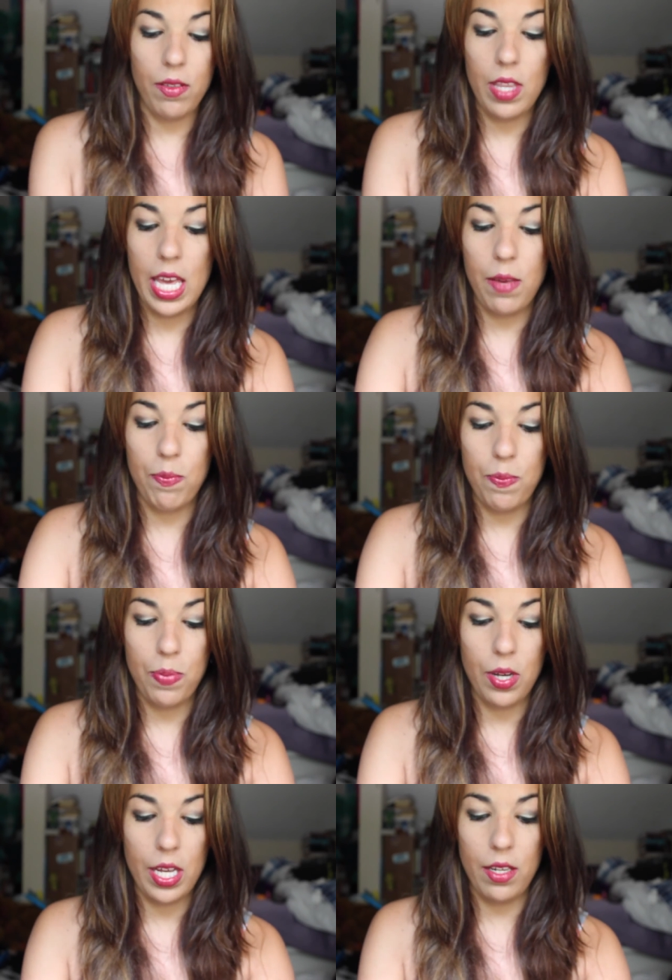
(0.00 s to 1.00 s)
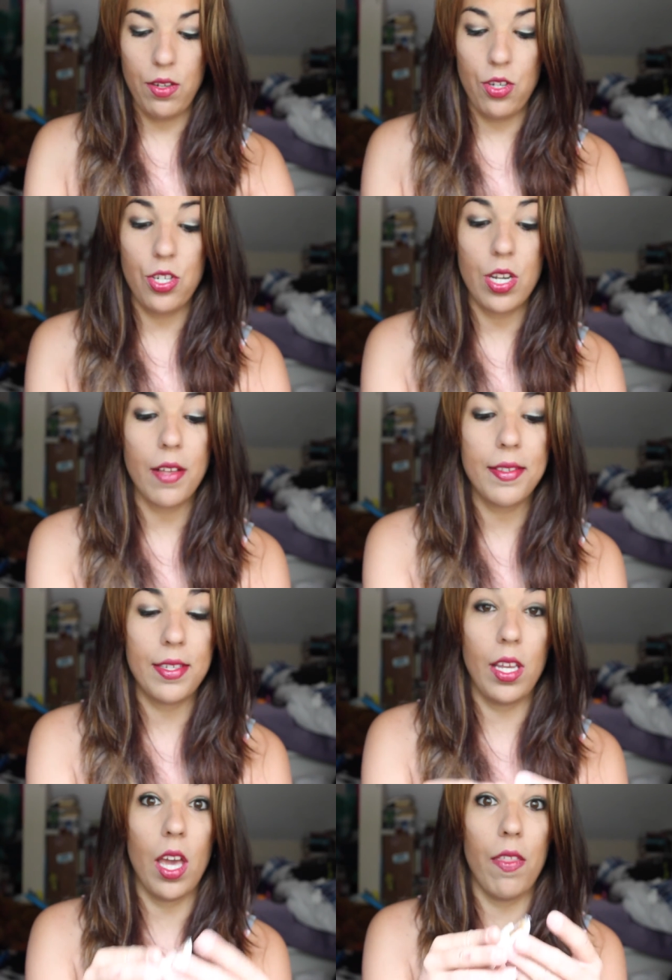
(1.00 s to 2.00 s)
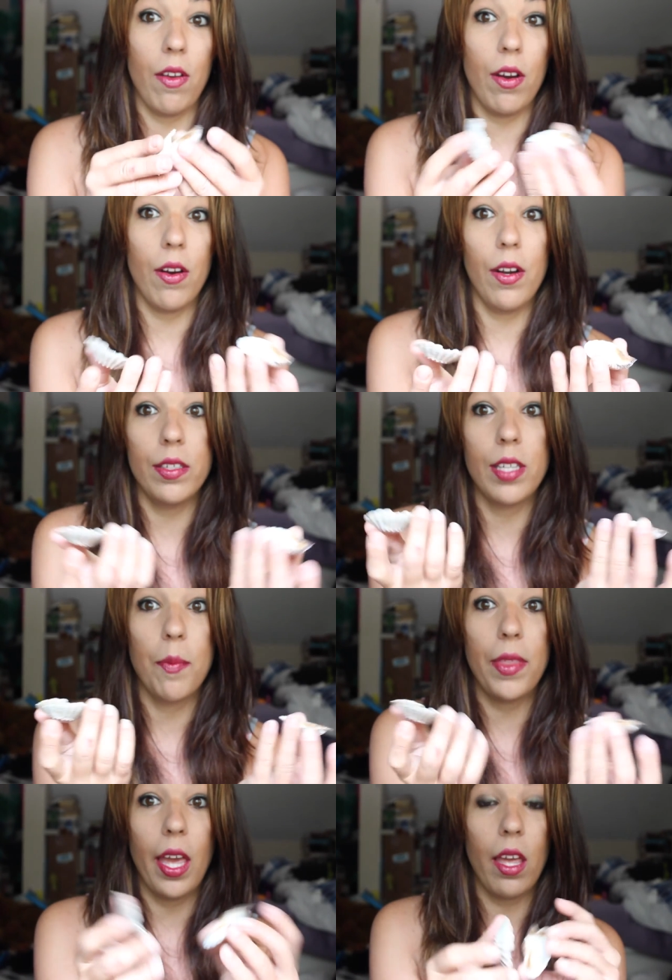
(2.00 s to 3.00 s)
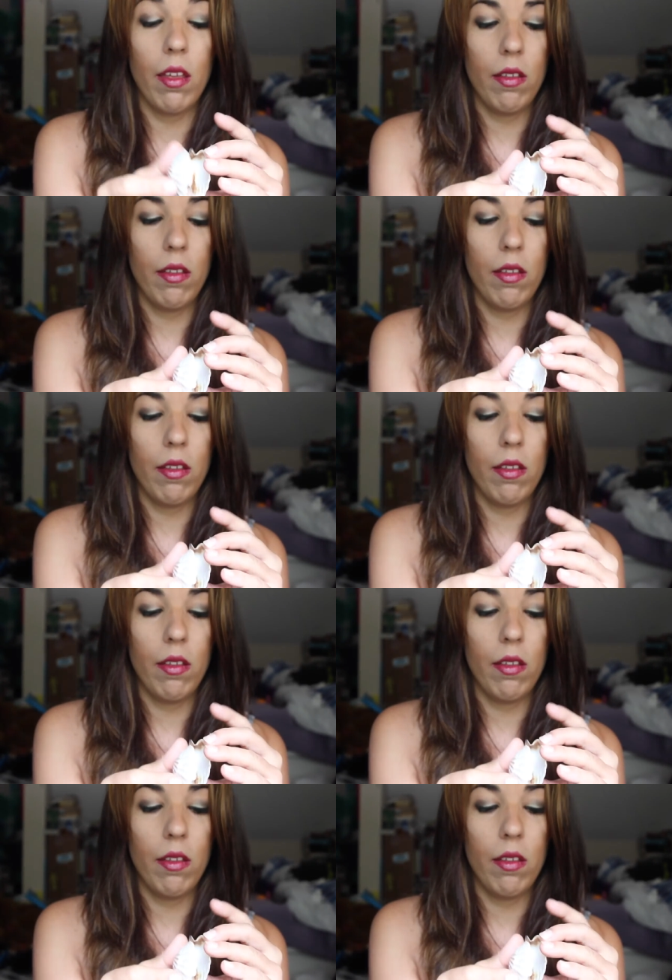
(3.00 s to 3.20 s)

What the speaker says: like put shells together or something.